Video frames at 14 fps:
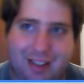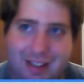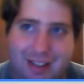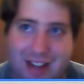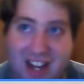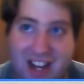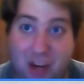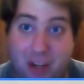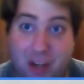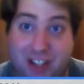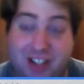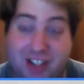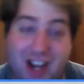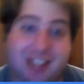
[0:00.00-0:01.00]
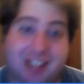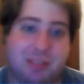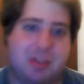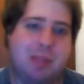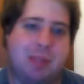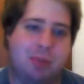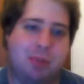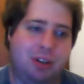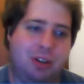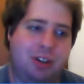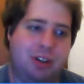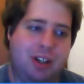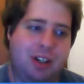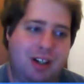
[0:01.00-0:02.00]
And I want to talk to
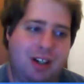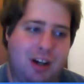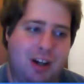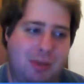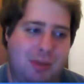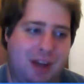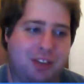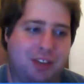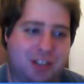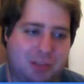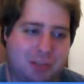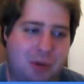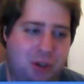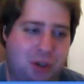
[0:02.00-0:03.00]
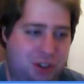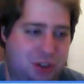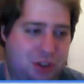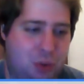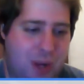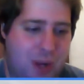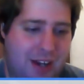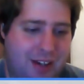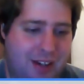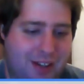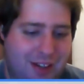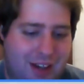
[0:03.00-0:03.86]
people about this emotional weight.